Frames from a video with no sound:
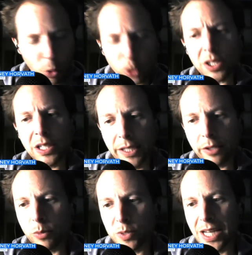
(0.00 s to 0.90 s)
more
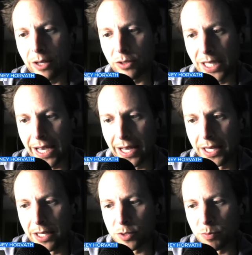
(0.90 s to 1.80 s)
clear it was an Aldi
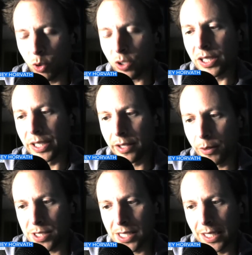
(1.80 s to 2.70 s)
ad. It was more clear they
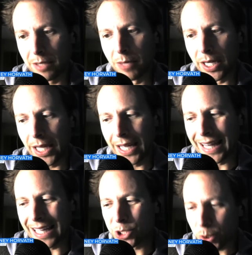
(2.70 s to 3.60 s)
were slinging mud, and
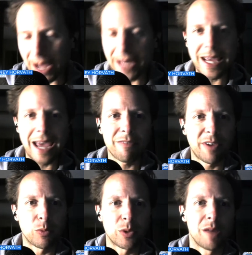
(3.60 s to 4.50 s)
they tried to have
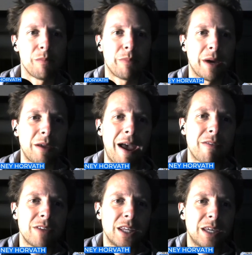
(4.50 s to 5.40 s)
fun with it by
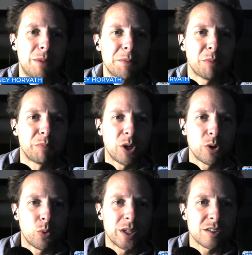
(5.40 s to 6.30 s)
having the people blow
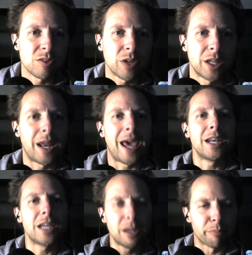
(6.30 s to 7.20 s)
the whistle and then
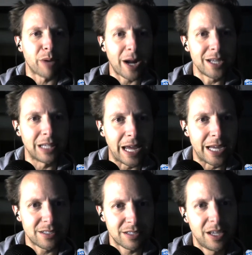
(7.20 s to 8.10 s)
ending in a bright
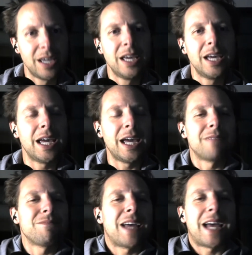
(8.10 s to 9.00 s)
light
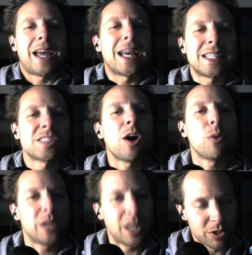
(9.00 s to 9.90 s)
I, I saw
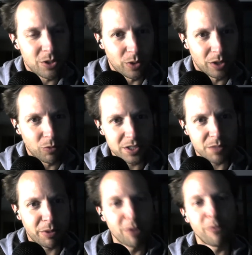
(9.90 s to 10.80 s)
what they were doing. Was
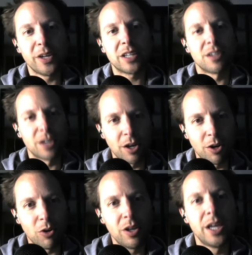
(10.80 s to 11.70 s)
it perfect?
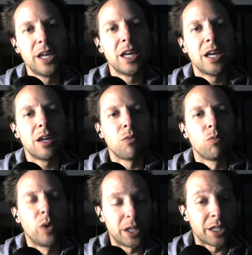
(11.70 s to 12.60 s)
No.
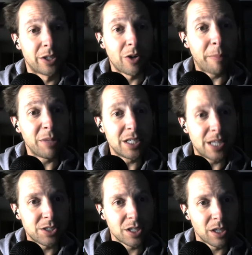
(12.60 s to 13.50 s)
Will it grab the
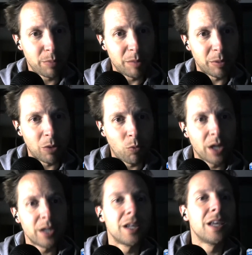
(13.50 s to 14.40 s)
attention of the people they
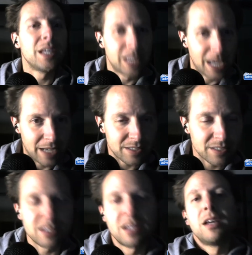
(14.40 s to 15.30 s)
want? Yes.